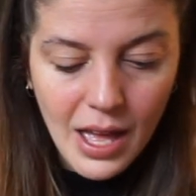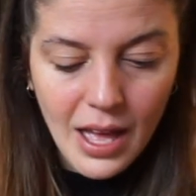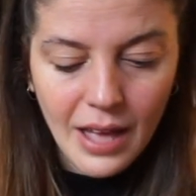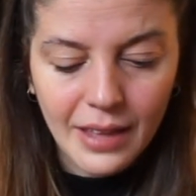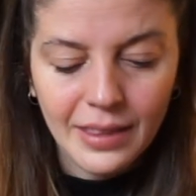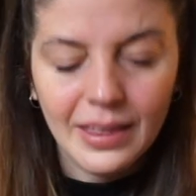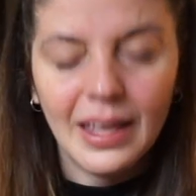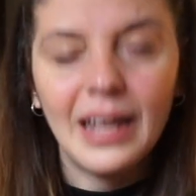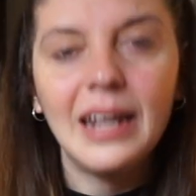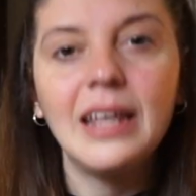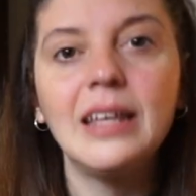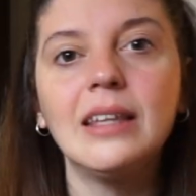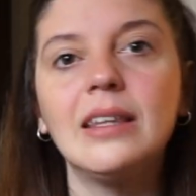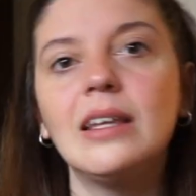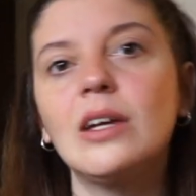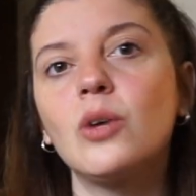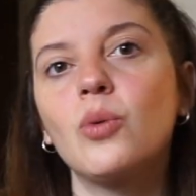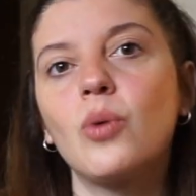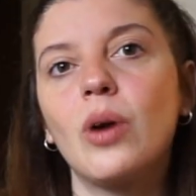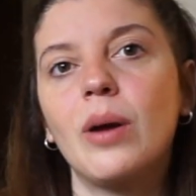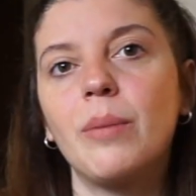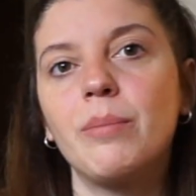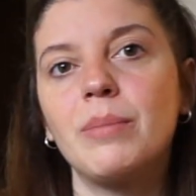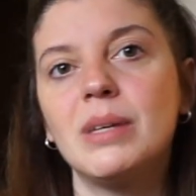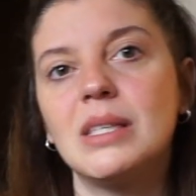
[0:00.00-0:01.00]
Then I think we
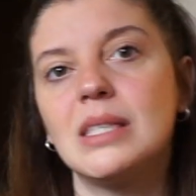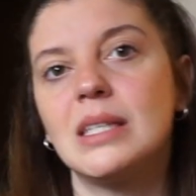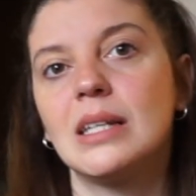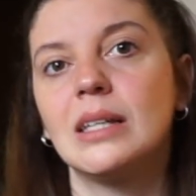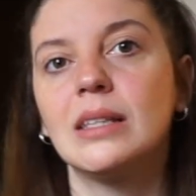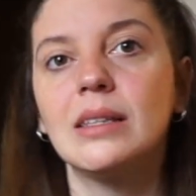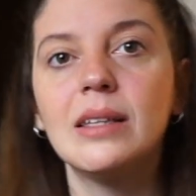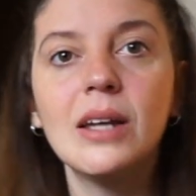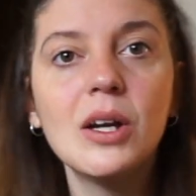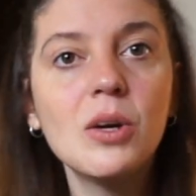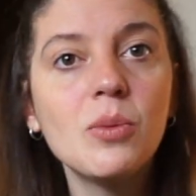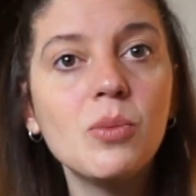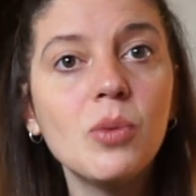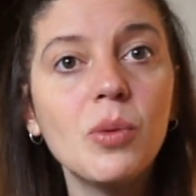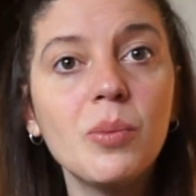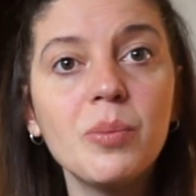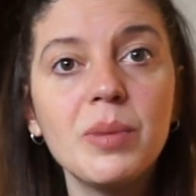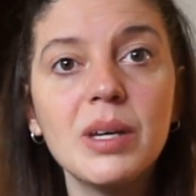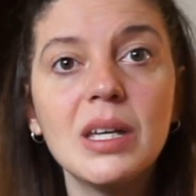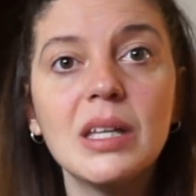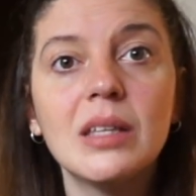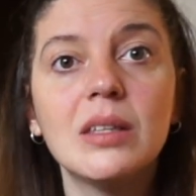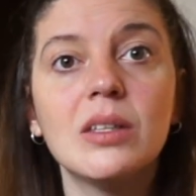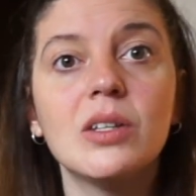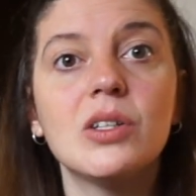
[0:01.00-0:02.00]
are missing
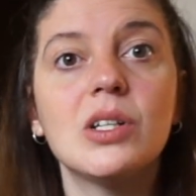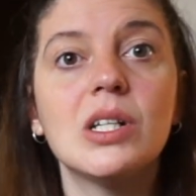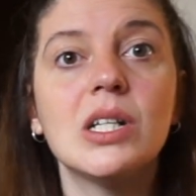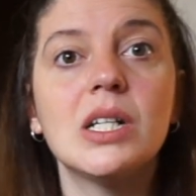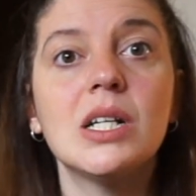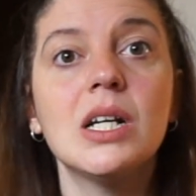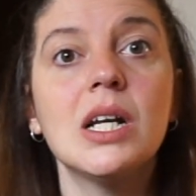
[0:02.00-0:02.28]
thermometer,